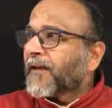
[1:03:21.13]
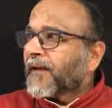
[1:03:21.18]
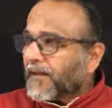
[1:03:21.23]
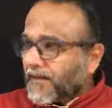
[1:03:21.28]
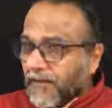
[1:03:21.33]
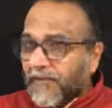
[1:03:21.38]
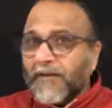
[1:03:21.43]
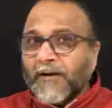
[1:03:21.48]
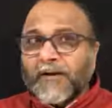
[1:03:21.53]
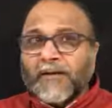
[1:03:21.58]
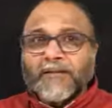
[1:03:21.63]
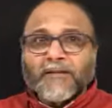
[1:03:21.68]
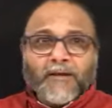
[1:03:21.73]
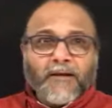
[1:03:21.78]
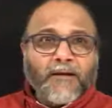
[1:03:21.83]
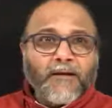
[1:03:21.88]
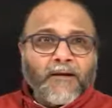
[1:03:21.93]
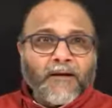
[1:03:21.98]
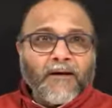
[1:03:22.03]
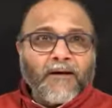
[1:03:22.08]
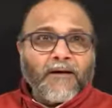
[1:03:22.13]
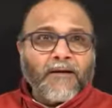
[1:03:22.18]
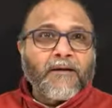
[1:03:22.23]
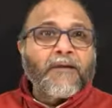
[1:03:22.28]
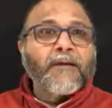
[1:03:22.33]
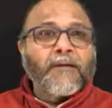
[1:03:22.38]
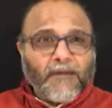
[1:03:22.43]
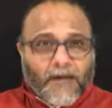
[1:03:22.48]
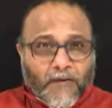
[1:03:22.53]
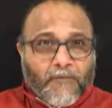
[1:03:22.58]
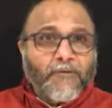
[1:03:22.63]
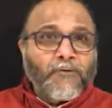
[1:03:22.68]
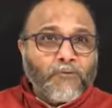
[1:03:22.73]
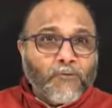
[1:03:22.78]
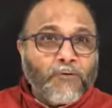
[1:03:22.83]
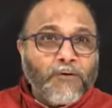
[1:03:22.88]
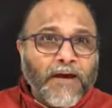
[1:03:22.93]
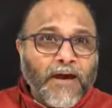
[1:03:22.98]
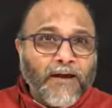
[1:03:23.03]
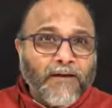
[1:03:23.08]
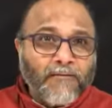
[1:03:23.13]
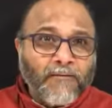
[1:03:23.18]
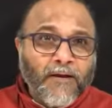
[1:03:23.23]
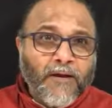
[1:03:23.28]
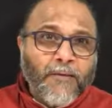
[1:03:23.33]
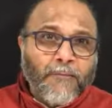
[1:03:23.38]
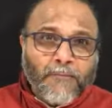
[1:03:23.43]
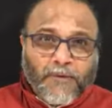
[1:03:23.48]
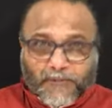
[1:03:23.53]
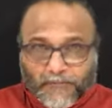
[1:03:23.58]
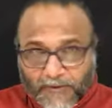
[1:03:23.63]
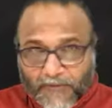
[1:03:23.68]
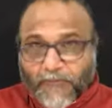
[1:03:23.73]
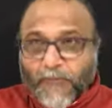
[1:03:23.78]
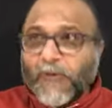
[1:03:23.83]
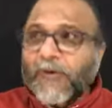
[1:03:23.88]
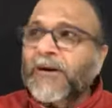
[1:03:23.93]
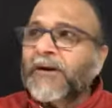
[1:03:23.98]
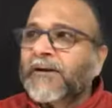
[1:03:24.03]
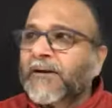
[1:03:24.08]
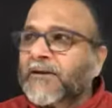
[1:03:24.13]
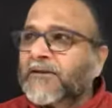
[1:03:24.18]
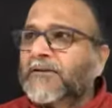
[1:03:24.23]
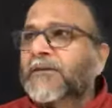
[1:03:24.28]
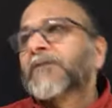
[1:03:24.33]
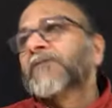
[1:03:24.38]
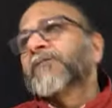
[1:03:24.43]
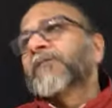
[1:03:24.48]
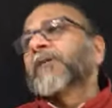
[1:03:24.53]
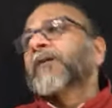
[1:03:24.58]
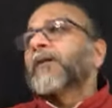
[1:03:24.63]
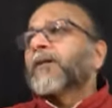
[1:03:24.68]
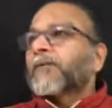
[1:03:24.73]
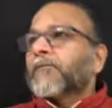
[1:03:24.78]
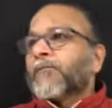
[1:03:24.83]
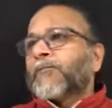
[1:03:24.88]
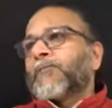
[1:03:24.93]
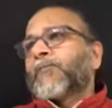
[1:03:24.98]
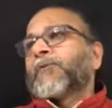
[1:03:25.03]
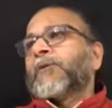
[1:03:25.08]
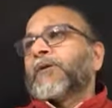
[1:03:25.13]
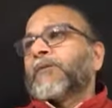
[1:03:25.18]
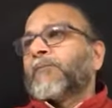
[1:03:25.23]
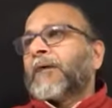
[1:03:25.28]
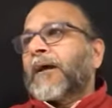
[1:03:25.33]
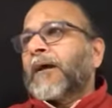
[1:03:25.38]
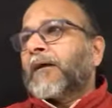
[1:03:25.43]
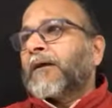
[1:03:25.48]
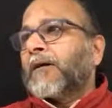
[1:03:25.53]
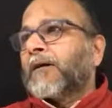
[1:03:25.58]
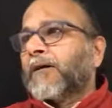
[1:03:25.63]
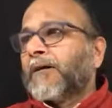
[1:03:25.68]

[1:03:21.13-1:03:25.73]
Anyone in the round could have, but before he touched his feet, he put it back.